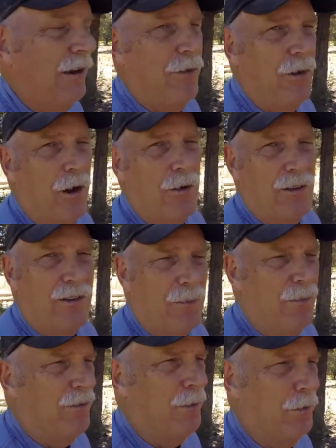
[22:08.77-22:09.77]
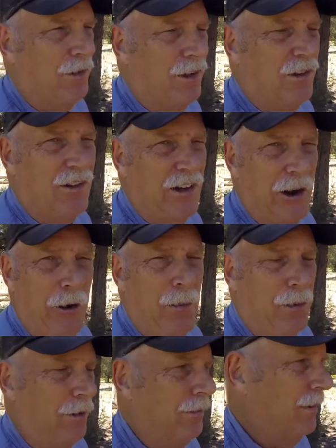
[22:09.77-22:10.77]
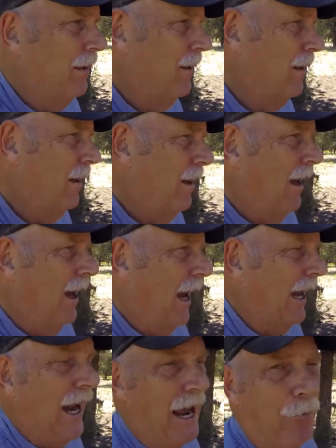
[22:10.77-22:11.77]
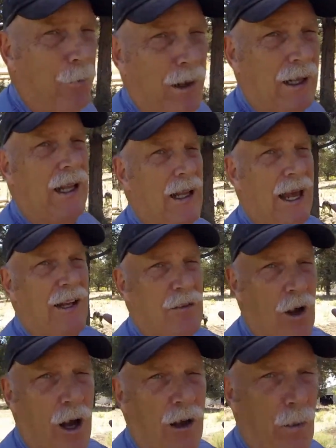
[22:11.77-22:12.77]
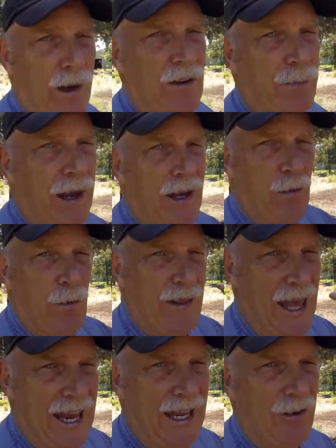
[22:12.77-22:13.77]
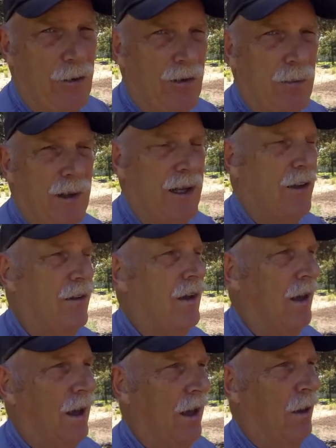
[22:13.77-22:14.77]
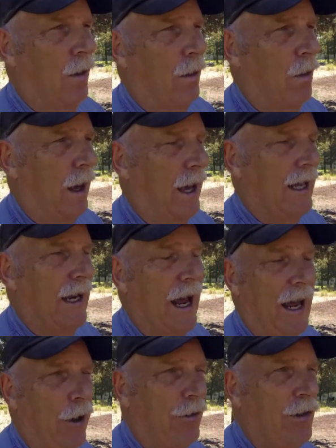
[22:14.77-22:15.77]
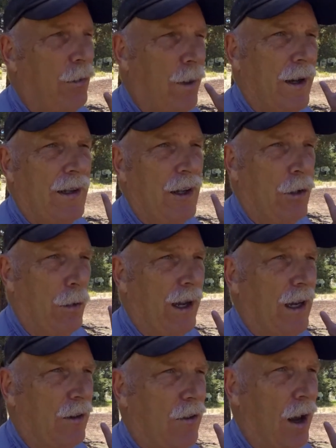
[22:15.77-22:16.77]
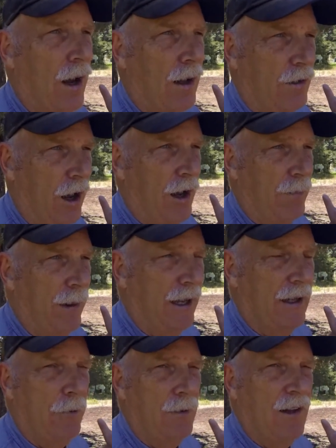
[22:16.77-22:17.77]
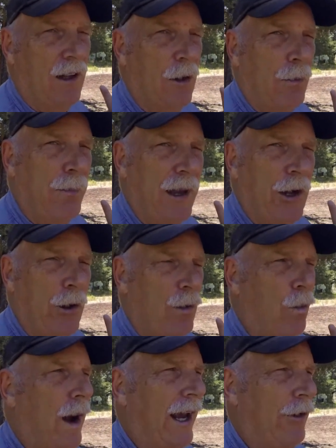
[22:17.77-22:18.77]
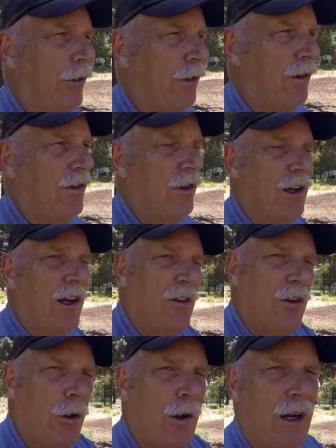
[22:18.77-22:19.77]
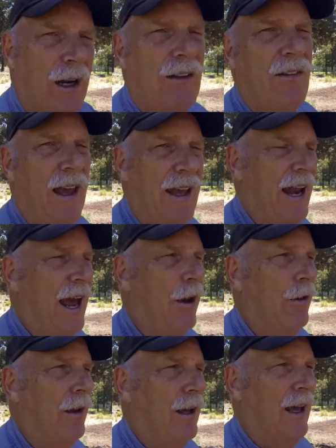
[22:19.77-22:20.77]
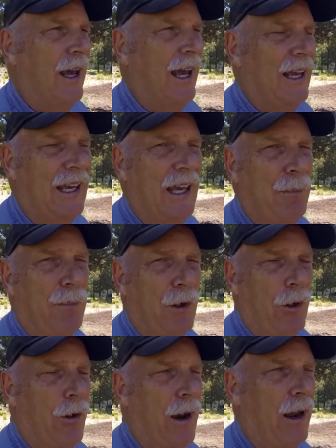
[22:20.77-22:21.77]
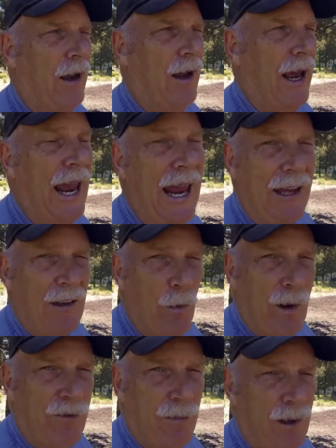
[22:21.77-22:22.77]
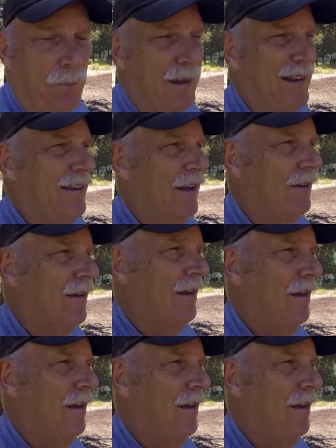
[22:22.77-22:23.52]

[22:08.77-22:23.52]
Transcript: never know. Some of them are just terrible. And I really like dog waste bags with handles because, and I also wanted to create a dog bag that was a little bigger and wider so you could turn it inside out and keep your hand away from the business,